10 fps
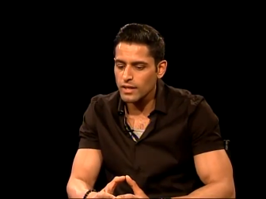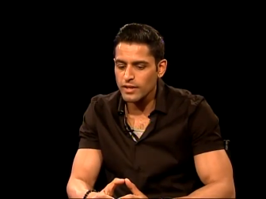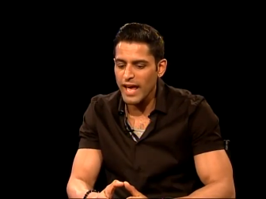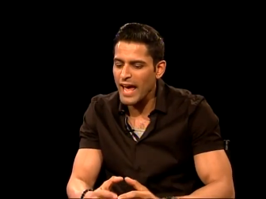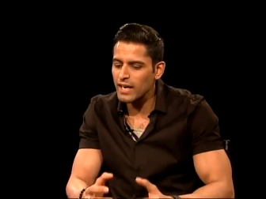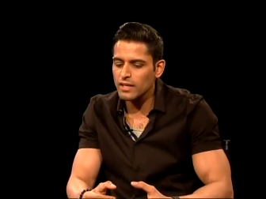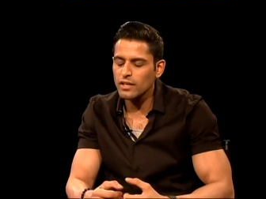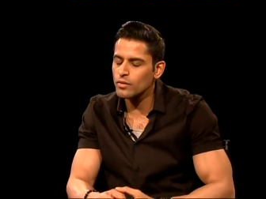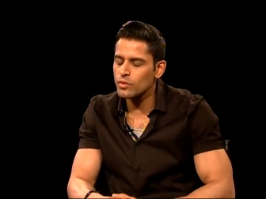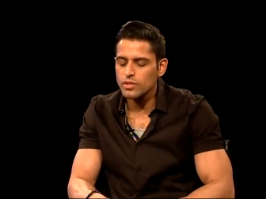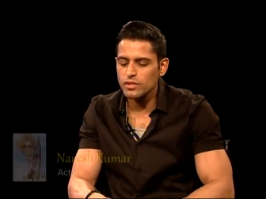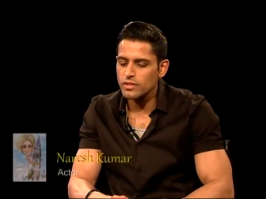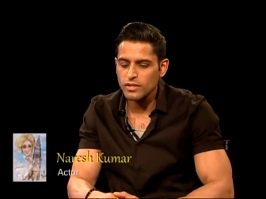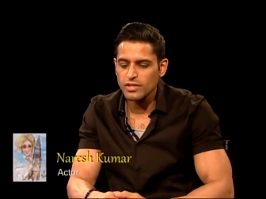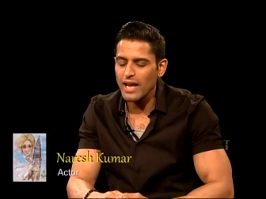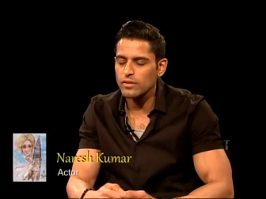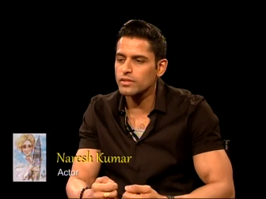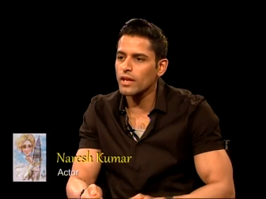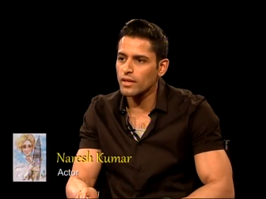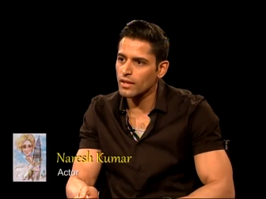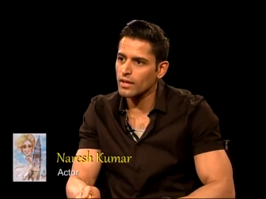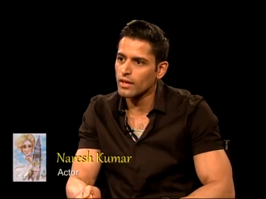the acting was just outstanding.